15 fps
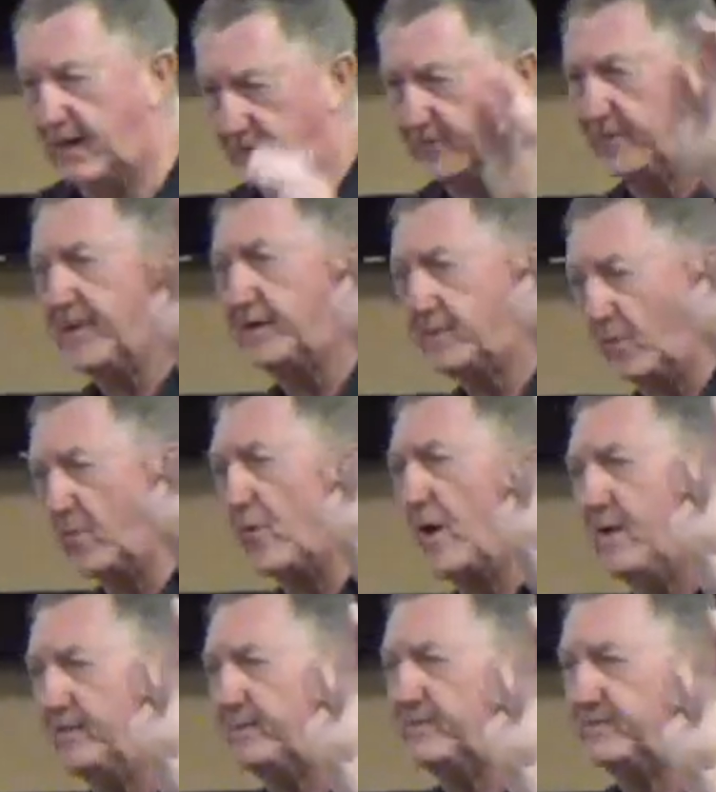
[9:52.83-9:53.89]
How many they were
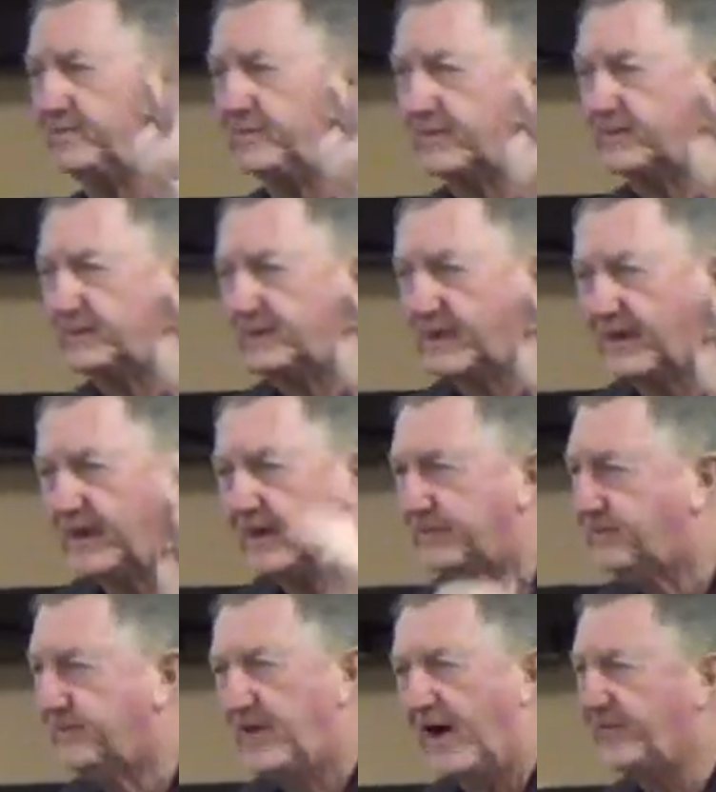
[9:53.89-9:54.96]
one?
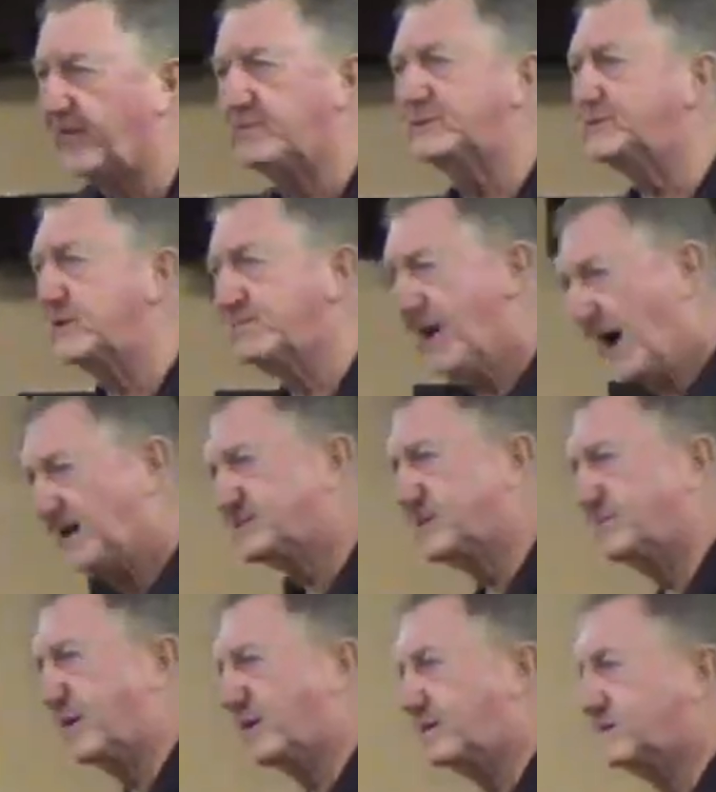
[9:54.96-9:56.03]
Nothing was
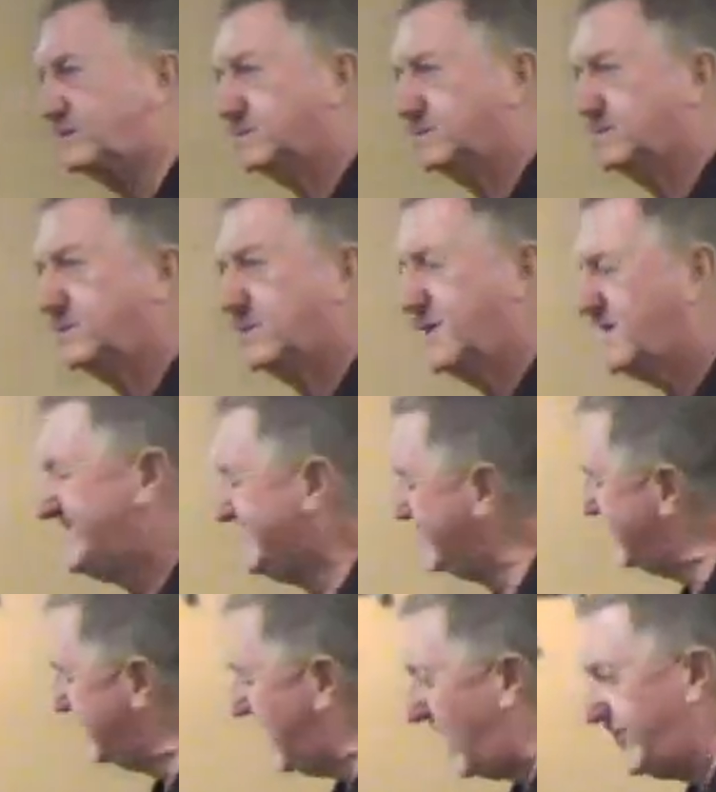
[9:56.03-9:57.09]
impossible.
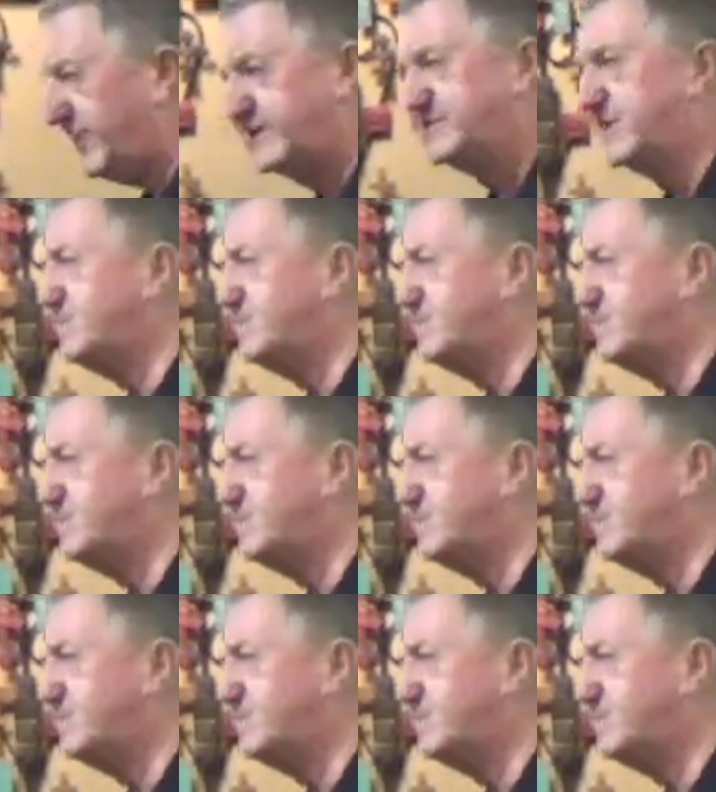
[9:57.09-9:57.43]
Nothing's